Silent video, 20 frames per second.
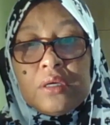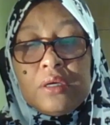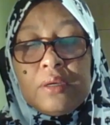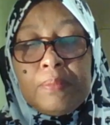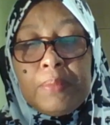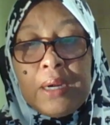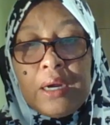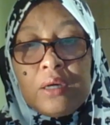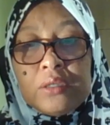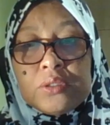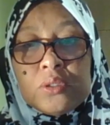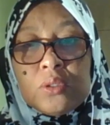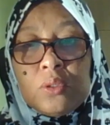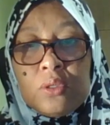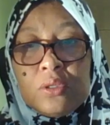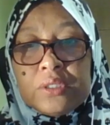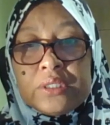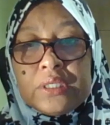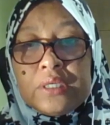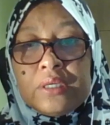about
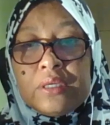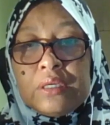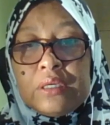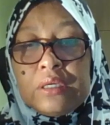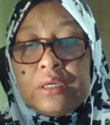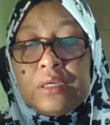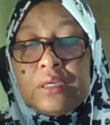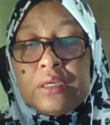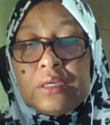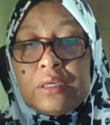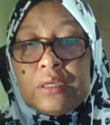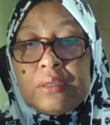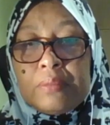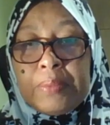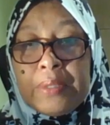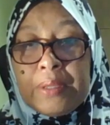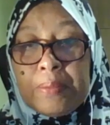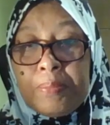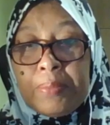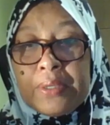older
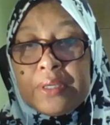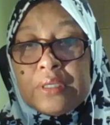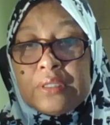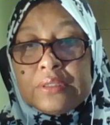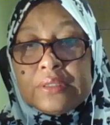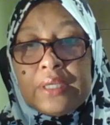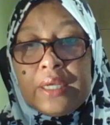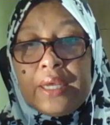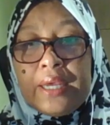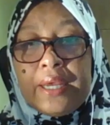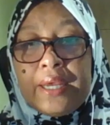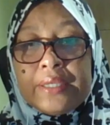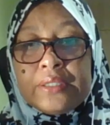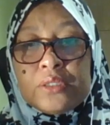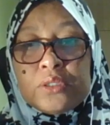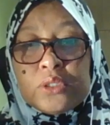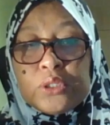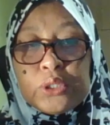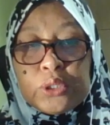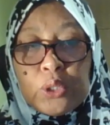people and
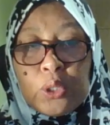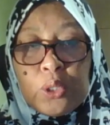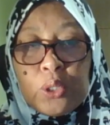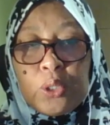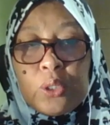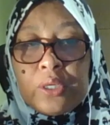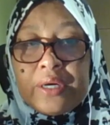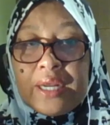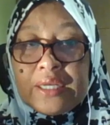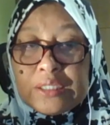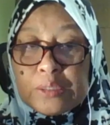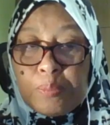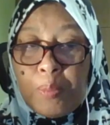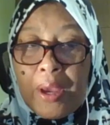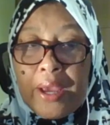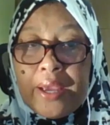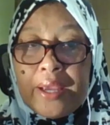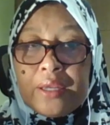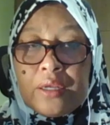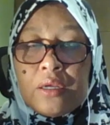show
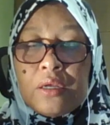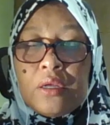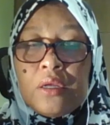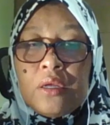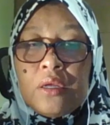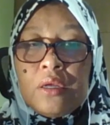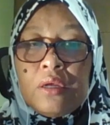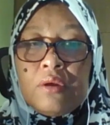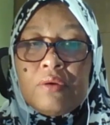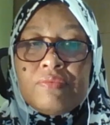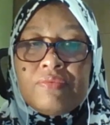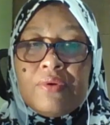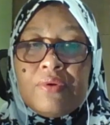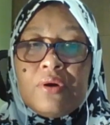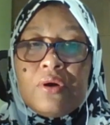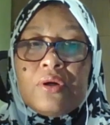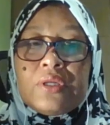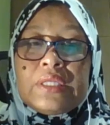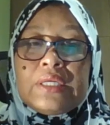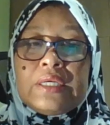respect
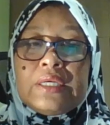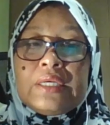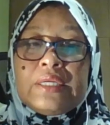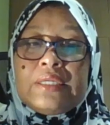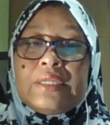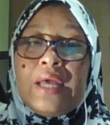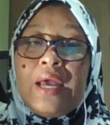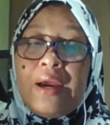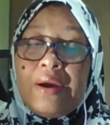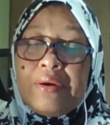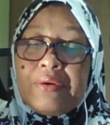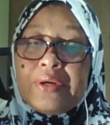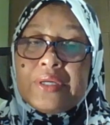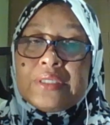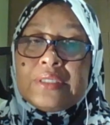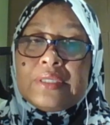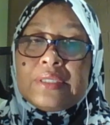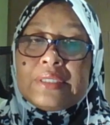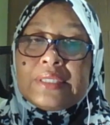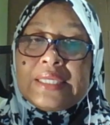for the
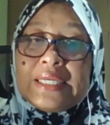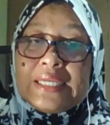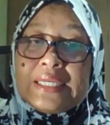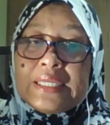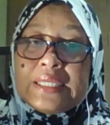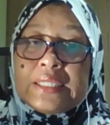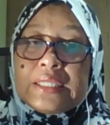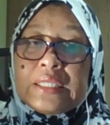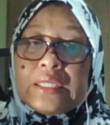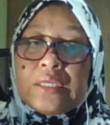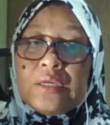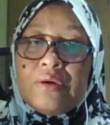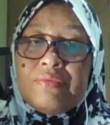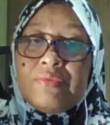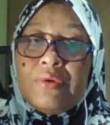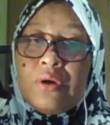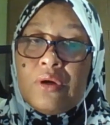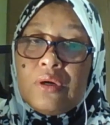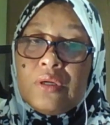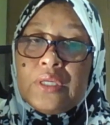inherent dignity of
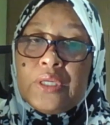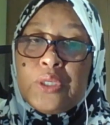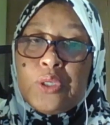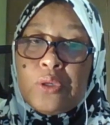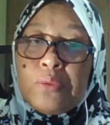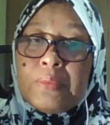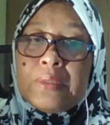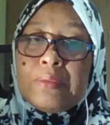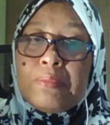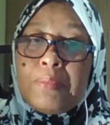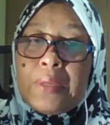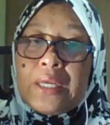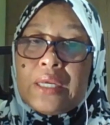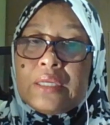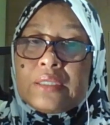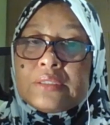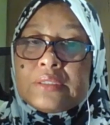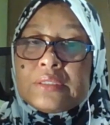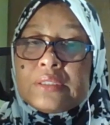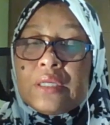all human
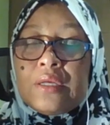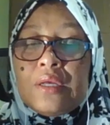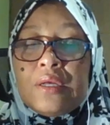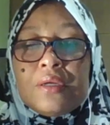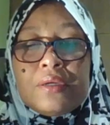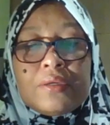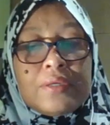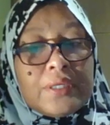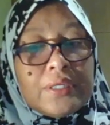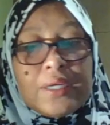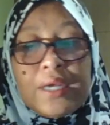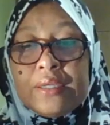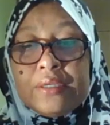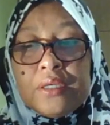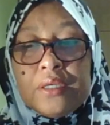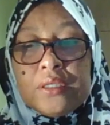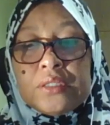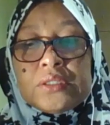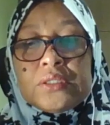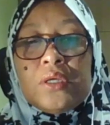beings,
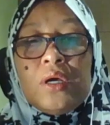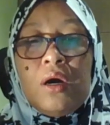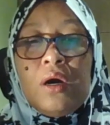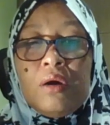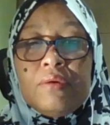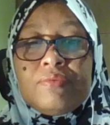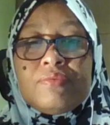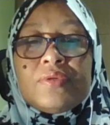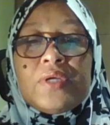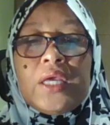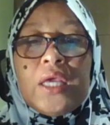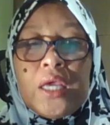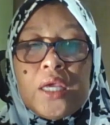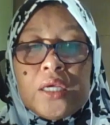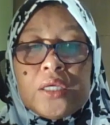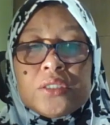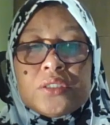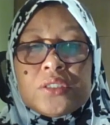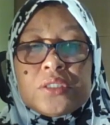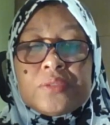regardless of
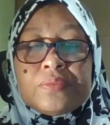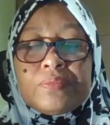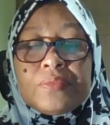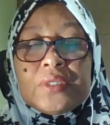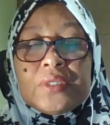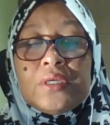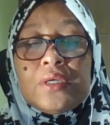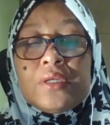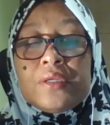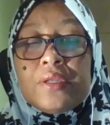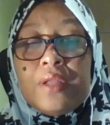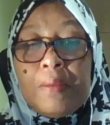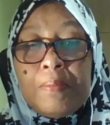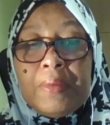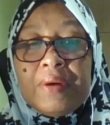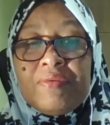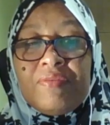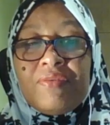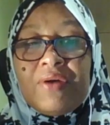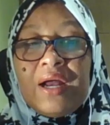age.
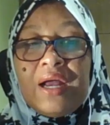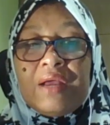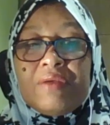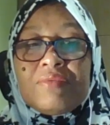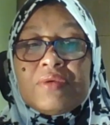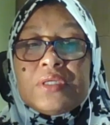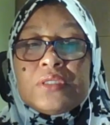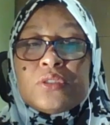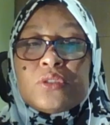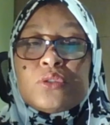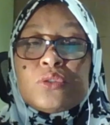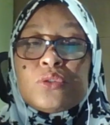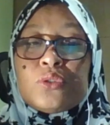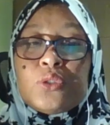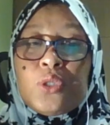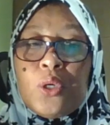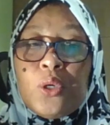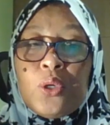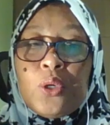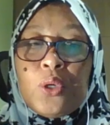Number five is to
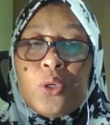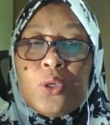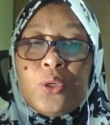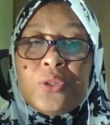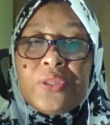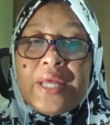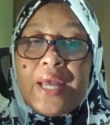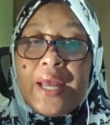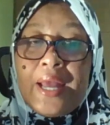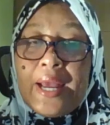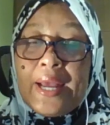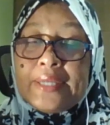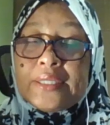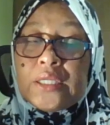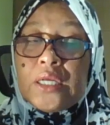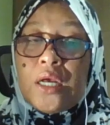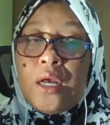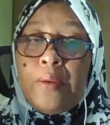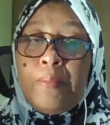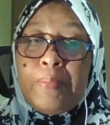know that
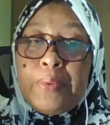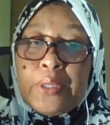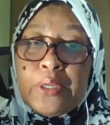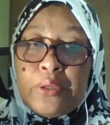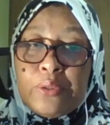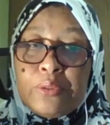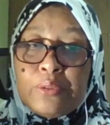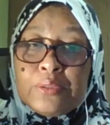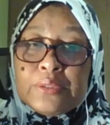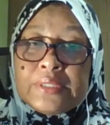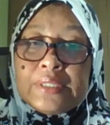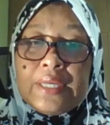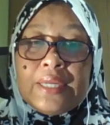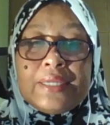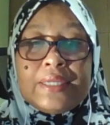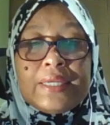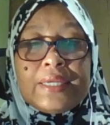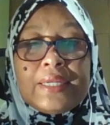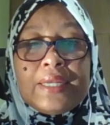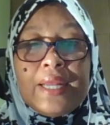abuse and
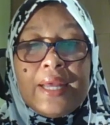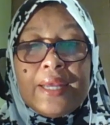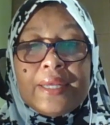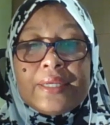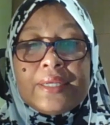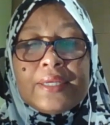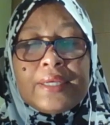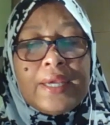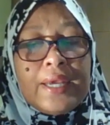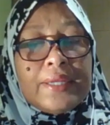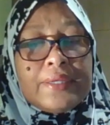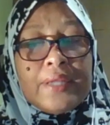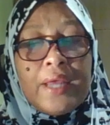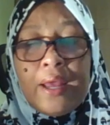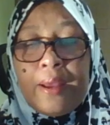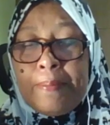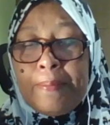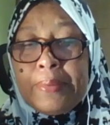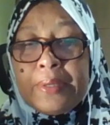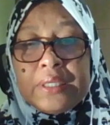neglect can
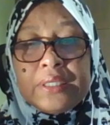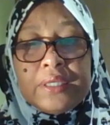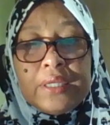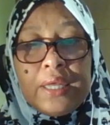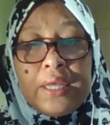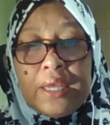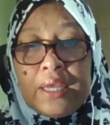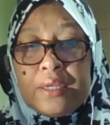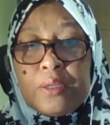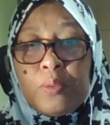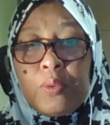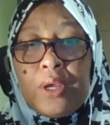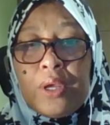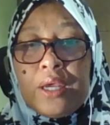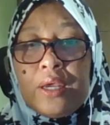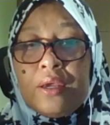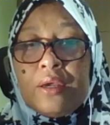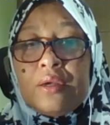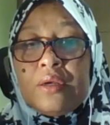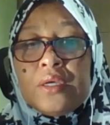happen
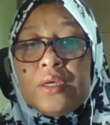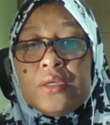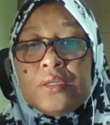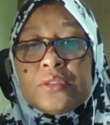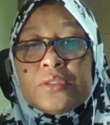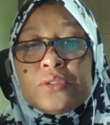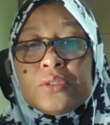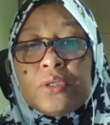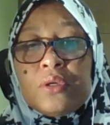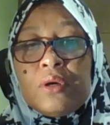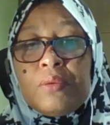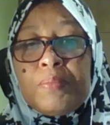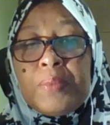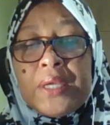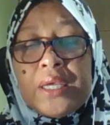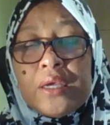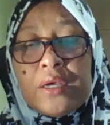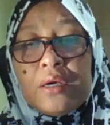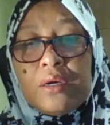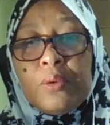anywhere. So
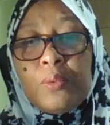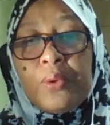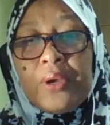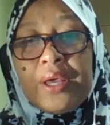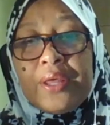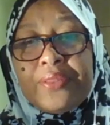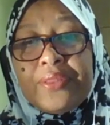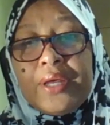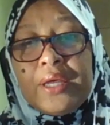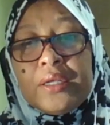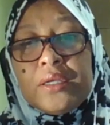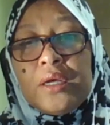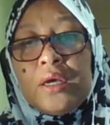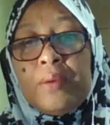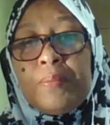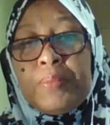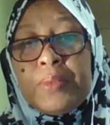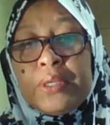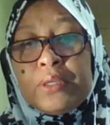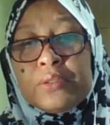be aware that
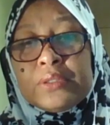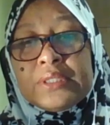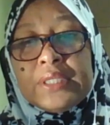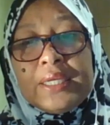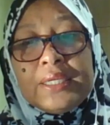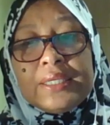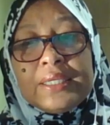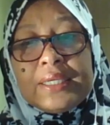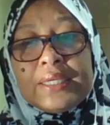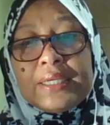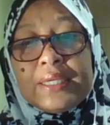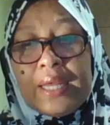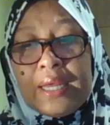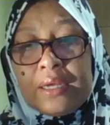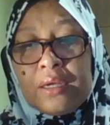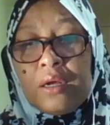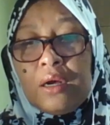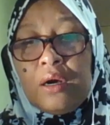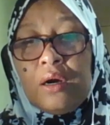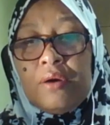abuse and
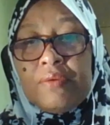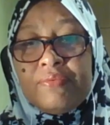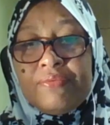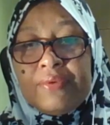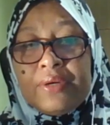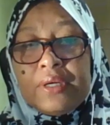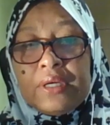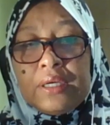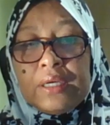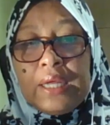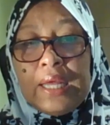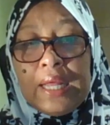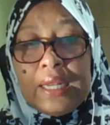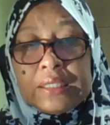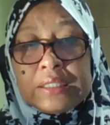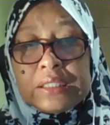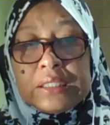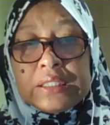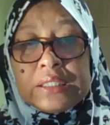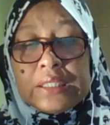neglect of
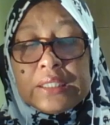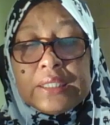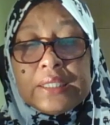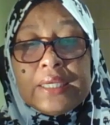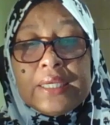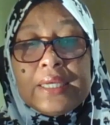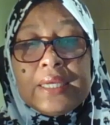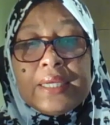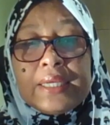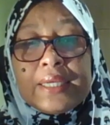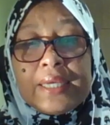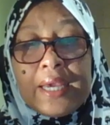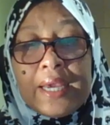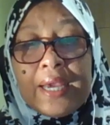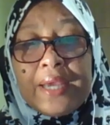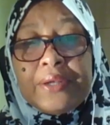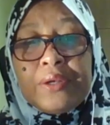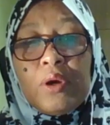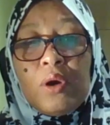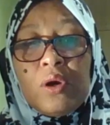elderly
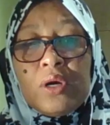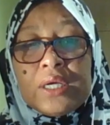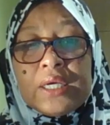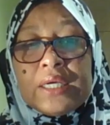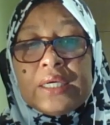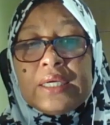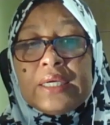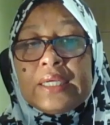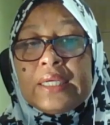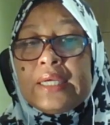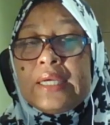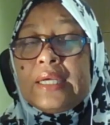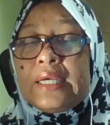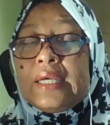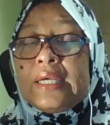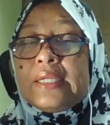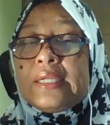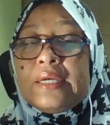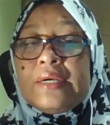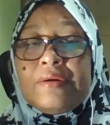can occur
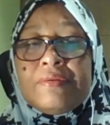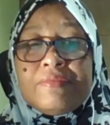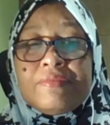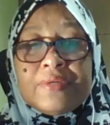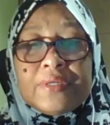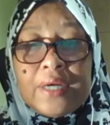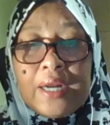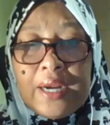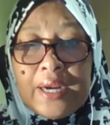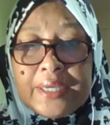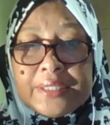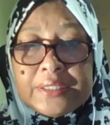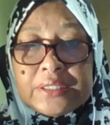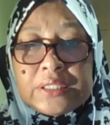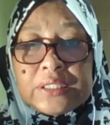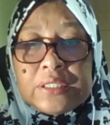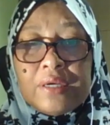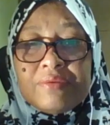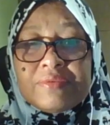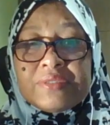in a
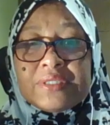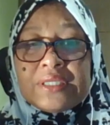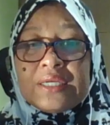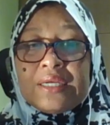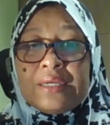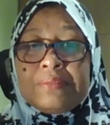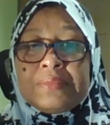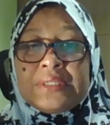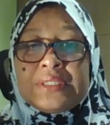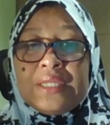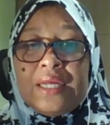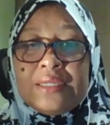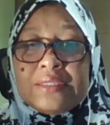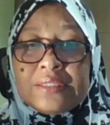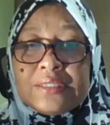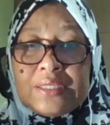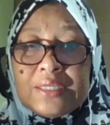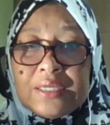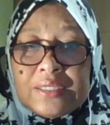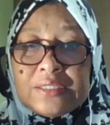variety of
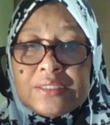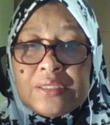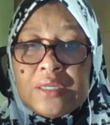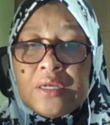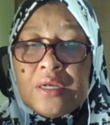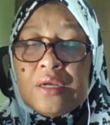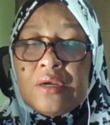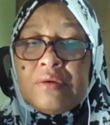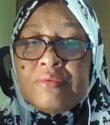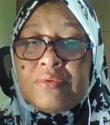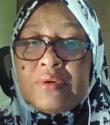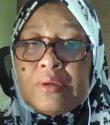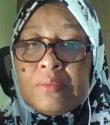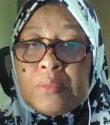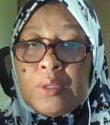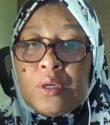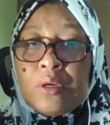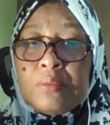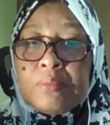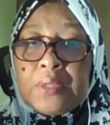circumstances, from
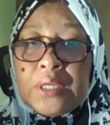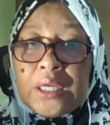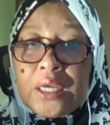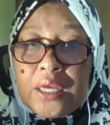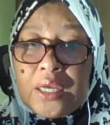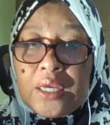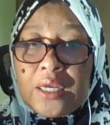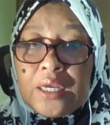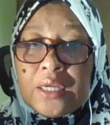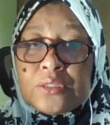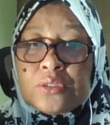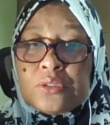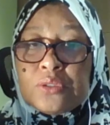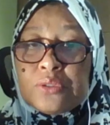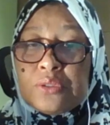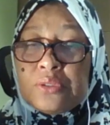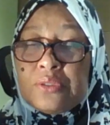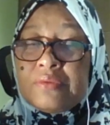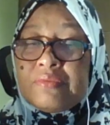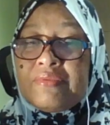home care
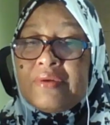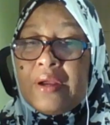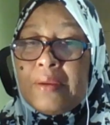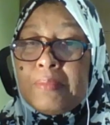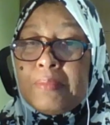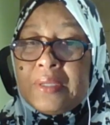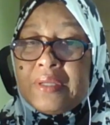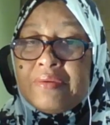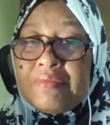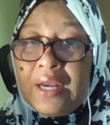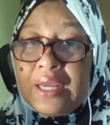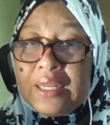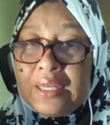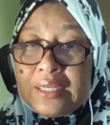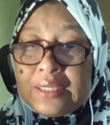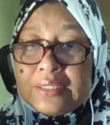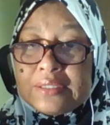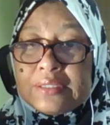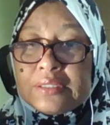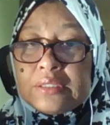to family
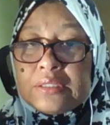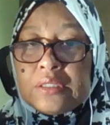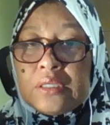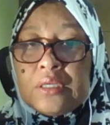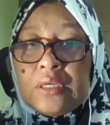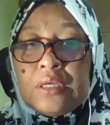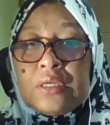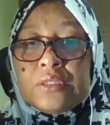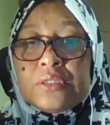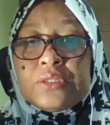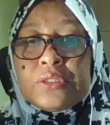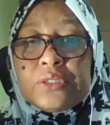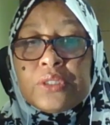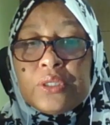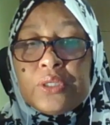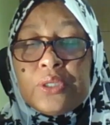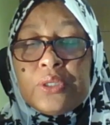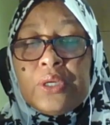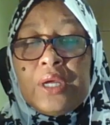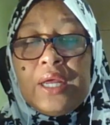violence.
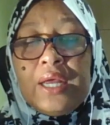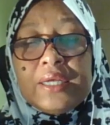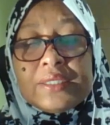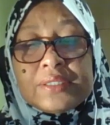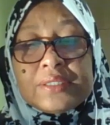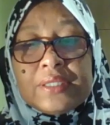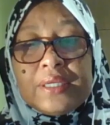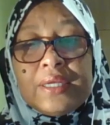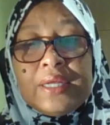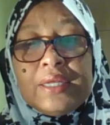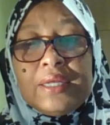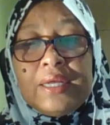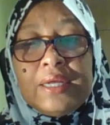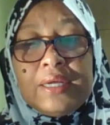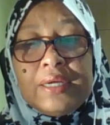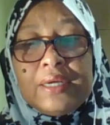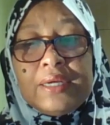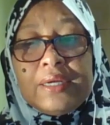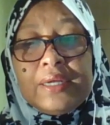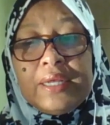So as a
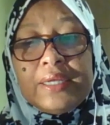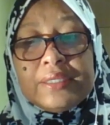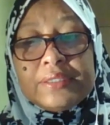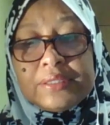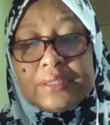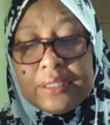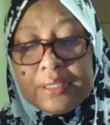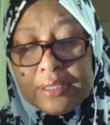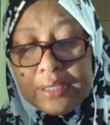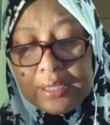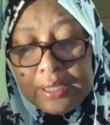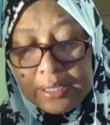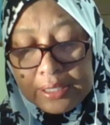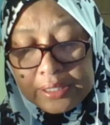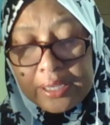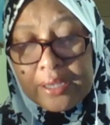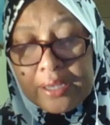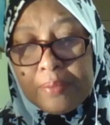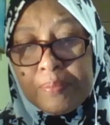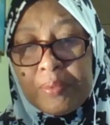
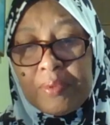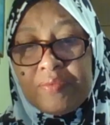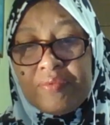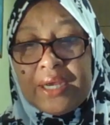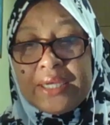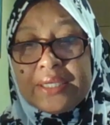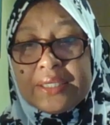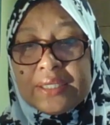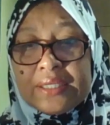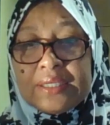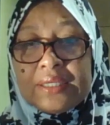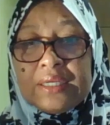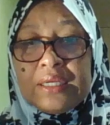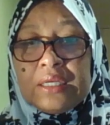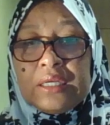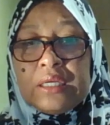healthcare provider,